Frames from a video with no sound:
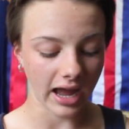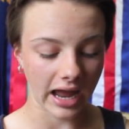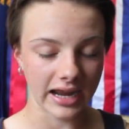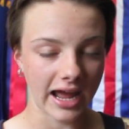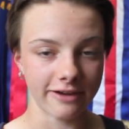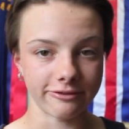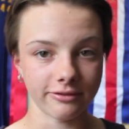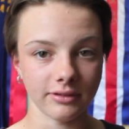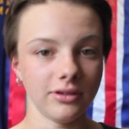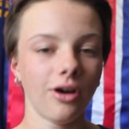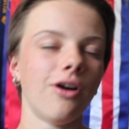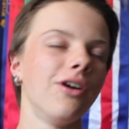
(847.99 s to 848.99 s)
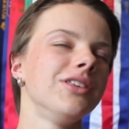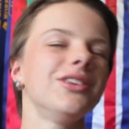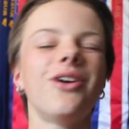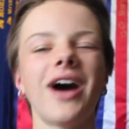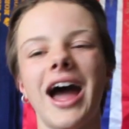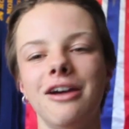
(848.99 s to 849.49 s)
an av- not
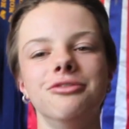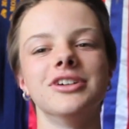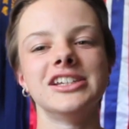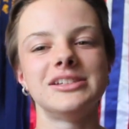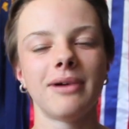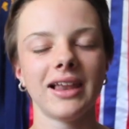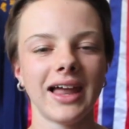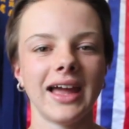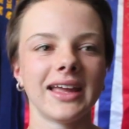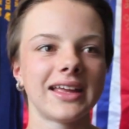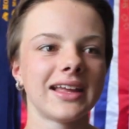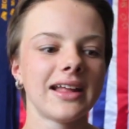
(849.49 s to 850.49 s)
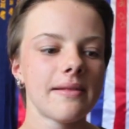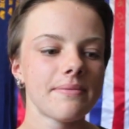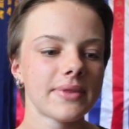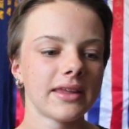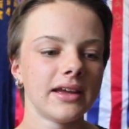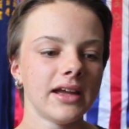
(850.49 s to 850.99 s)
not average, but like
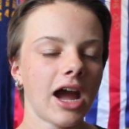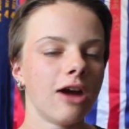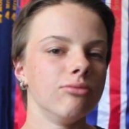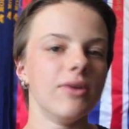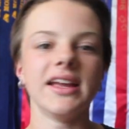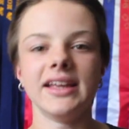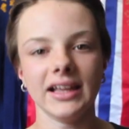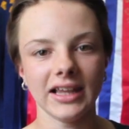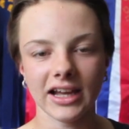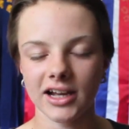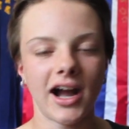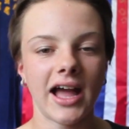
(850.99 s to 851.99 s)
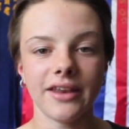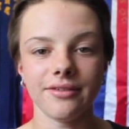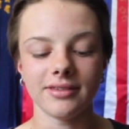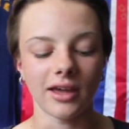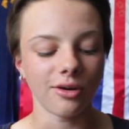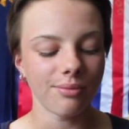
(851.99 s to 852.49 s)
a regular kind of
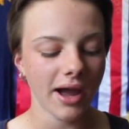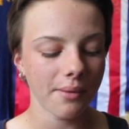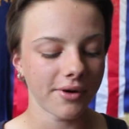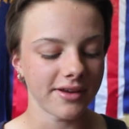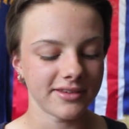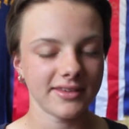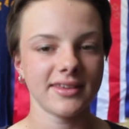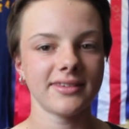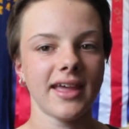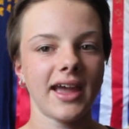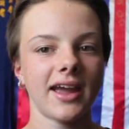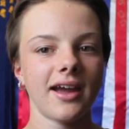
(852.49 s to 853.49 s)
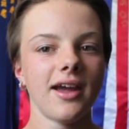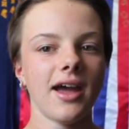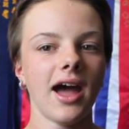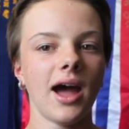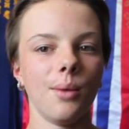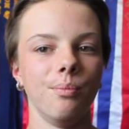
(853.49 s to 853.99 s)
saddle pad, whereas this is like
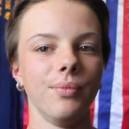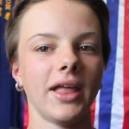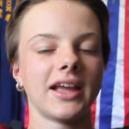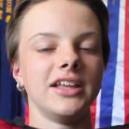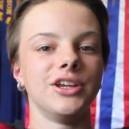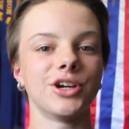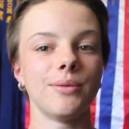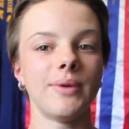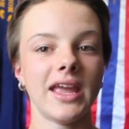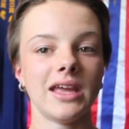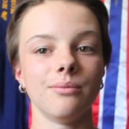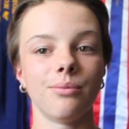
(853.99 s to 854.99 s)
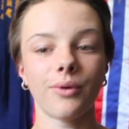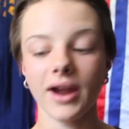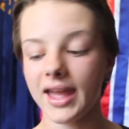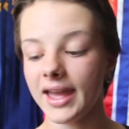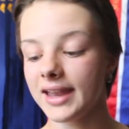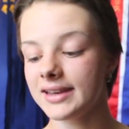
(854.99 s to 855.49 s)
a, like a European
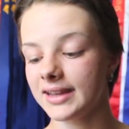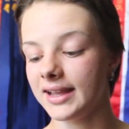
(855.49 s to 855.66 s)
brand.